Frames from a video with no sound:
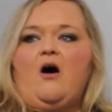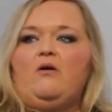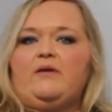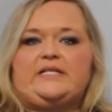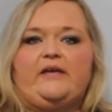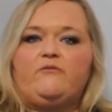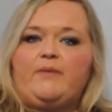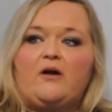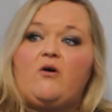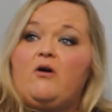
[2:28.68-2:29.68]
I always give them
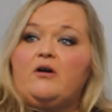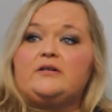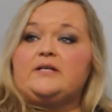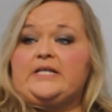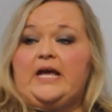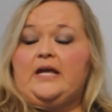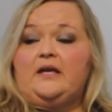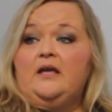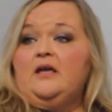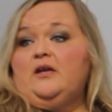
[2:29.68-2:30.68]
my card and I
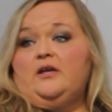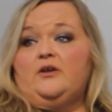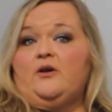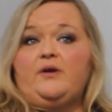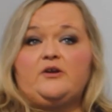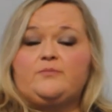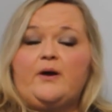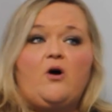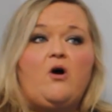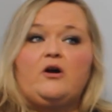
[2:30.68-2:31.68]
say, you know, here's
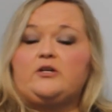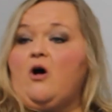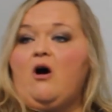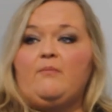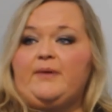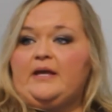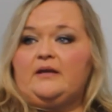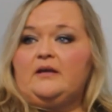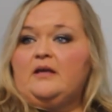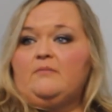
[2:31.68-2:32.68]
my card, call
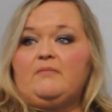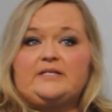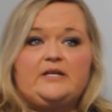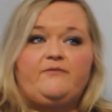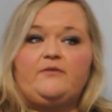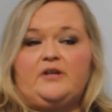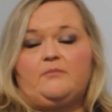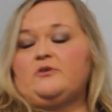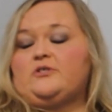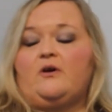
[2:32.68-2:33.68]
me. My cell phone
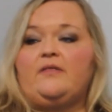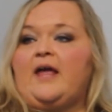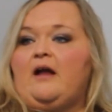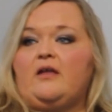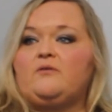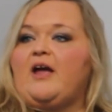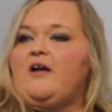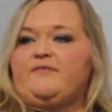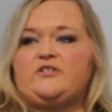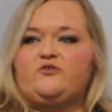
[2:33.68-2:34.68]
number is on there. I don't
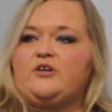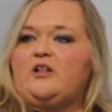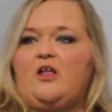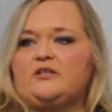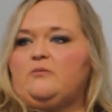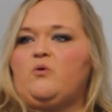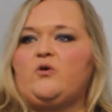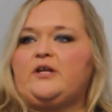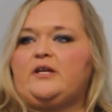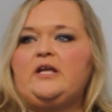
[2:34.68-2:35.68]
care if it's three o'clock in the
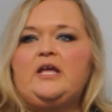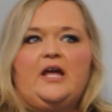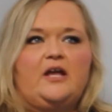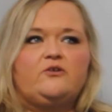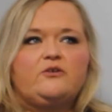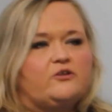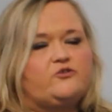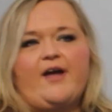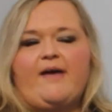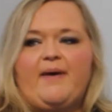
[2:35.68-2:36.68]
morning and you're in a
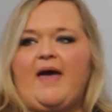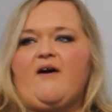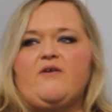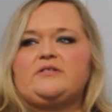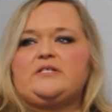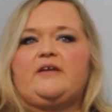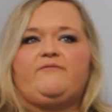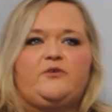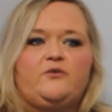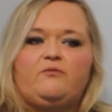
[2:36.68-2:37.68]
trap house.
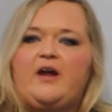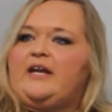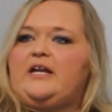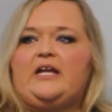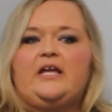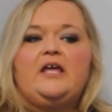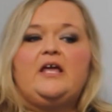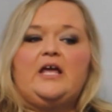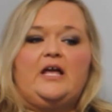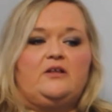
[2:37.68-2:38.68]
If you're ready
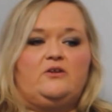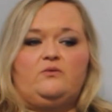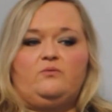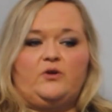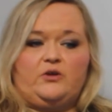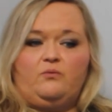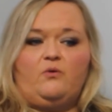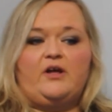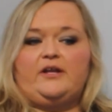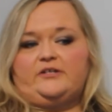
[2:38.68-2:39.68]
and you you
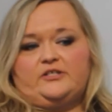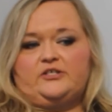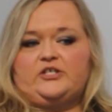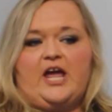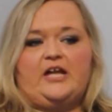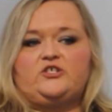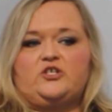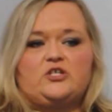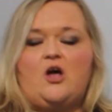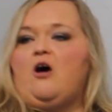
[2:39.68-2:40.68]
want it to change,
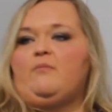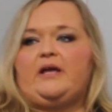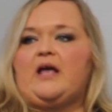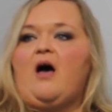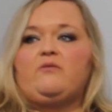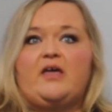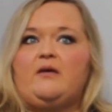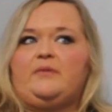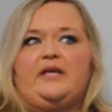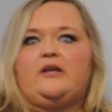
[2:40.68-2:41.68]
just call me. I'll
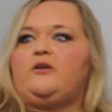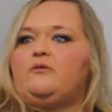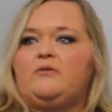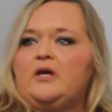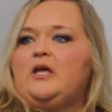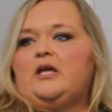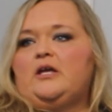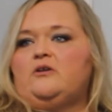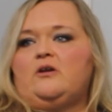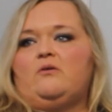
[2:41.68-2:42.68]
come get you
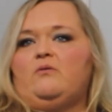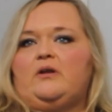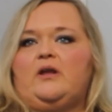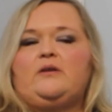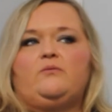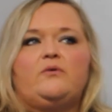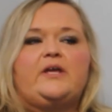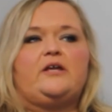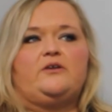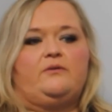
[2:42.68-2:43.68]
you know, and, and we'll
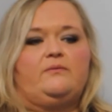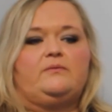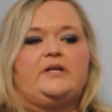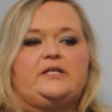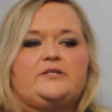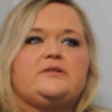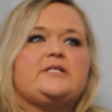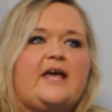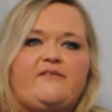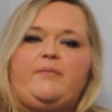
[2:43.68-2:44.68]
get you into a
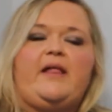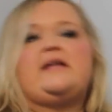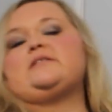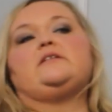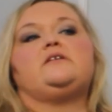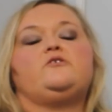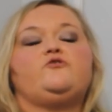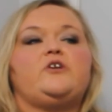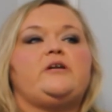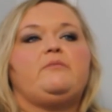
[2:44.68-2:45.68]
safe place and into
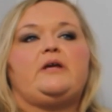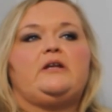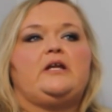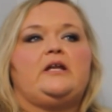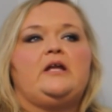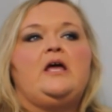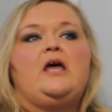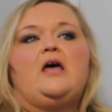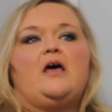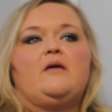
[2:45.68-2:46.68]
treatment, and
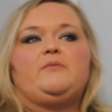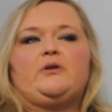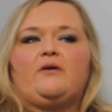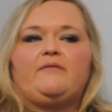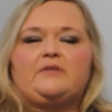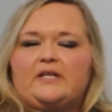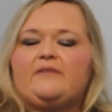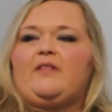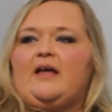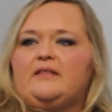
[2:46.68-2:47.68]
um, you don't have to
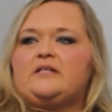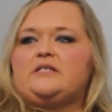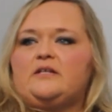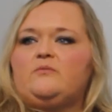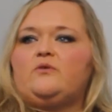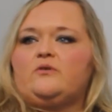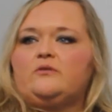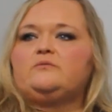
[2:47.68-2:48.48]
live like this anymore.